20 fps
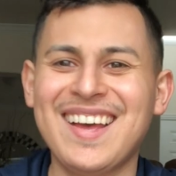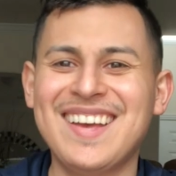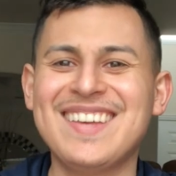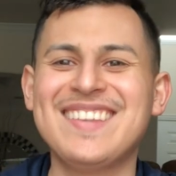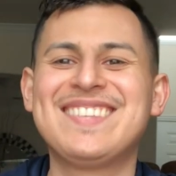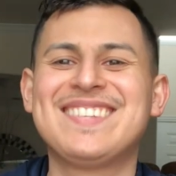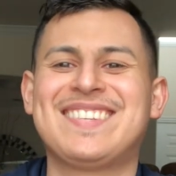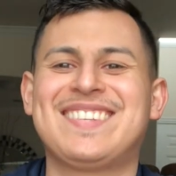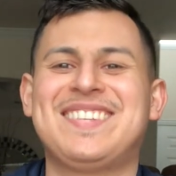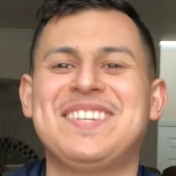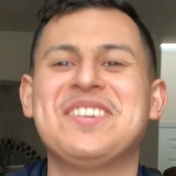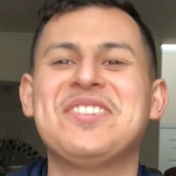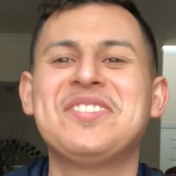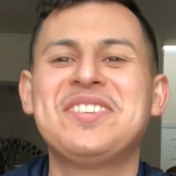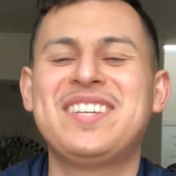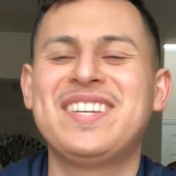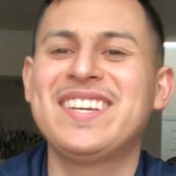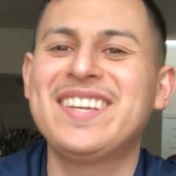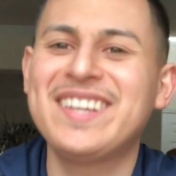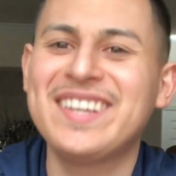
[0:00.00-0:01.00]
it still
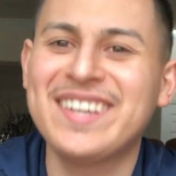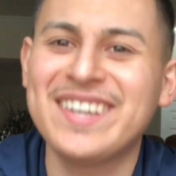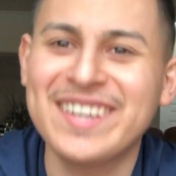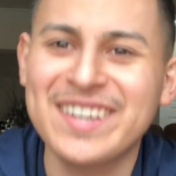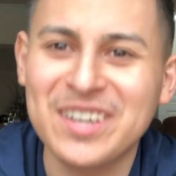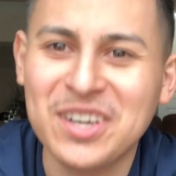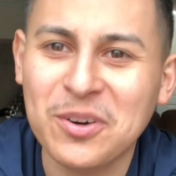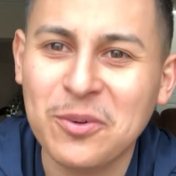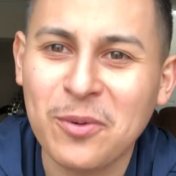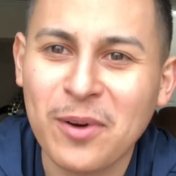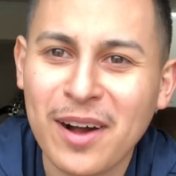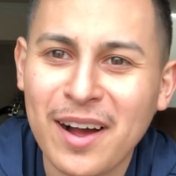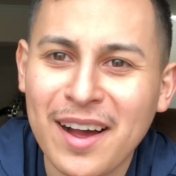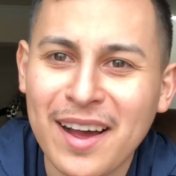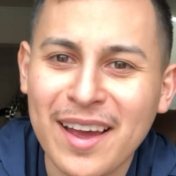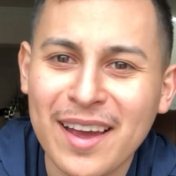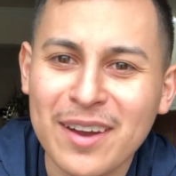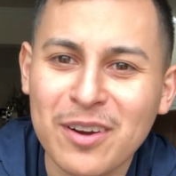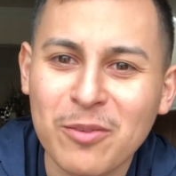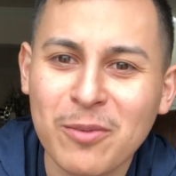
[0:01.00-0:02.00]
did it
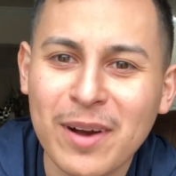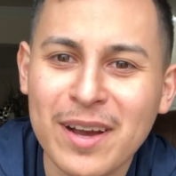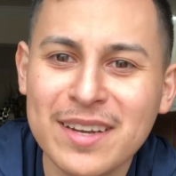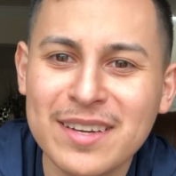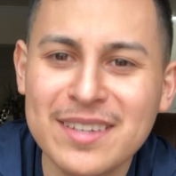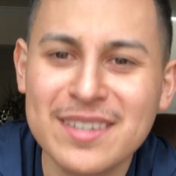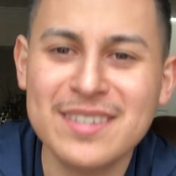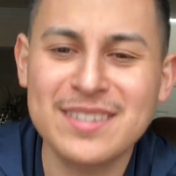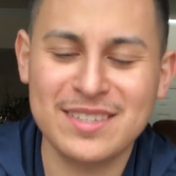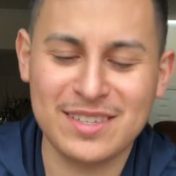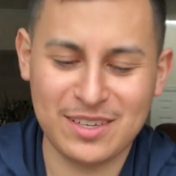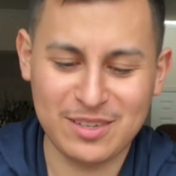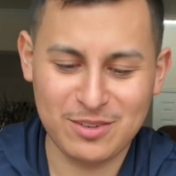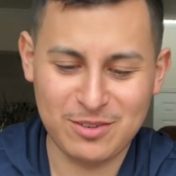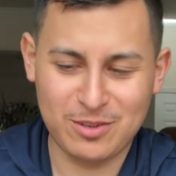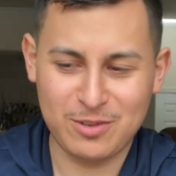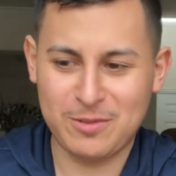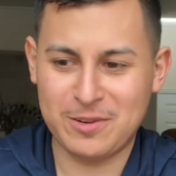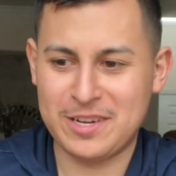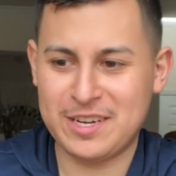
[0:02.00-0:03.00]
why why did it still
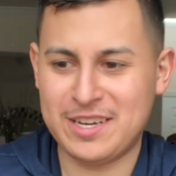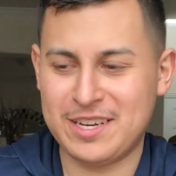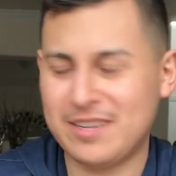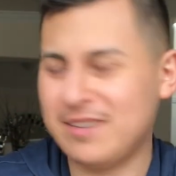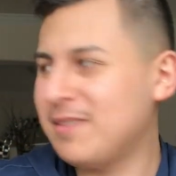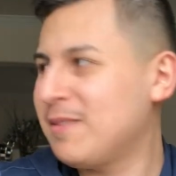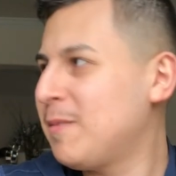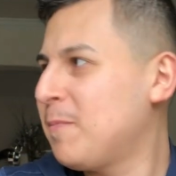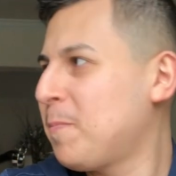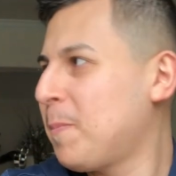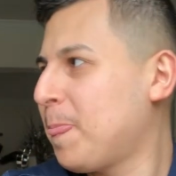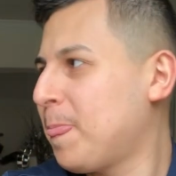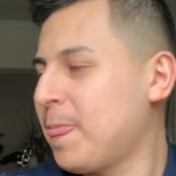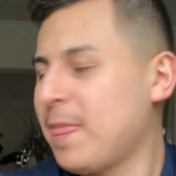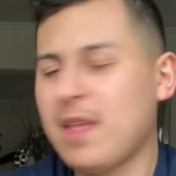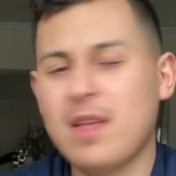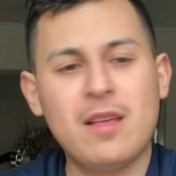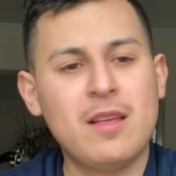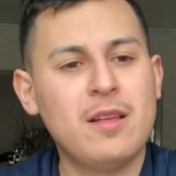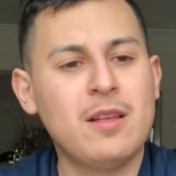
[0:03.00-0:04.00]
do it
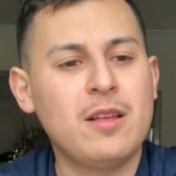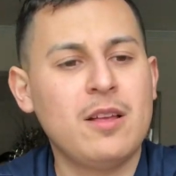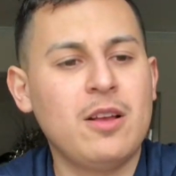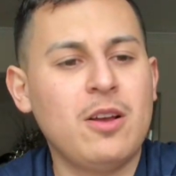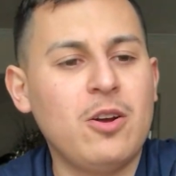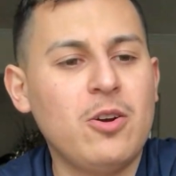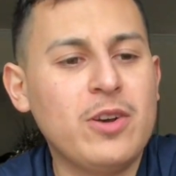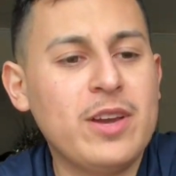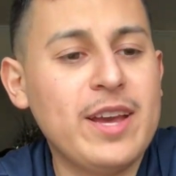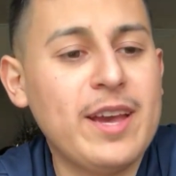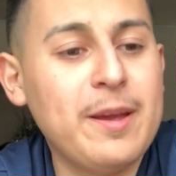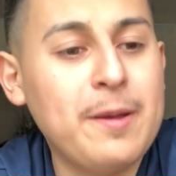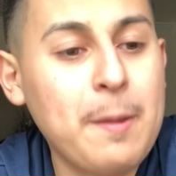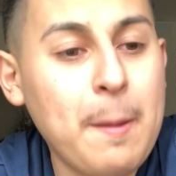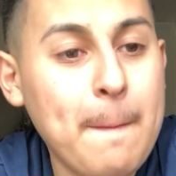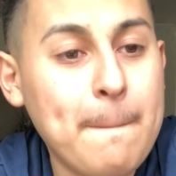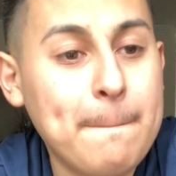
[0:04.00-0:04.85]
okay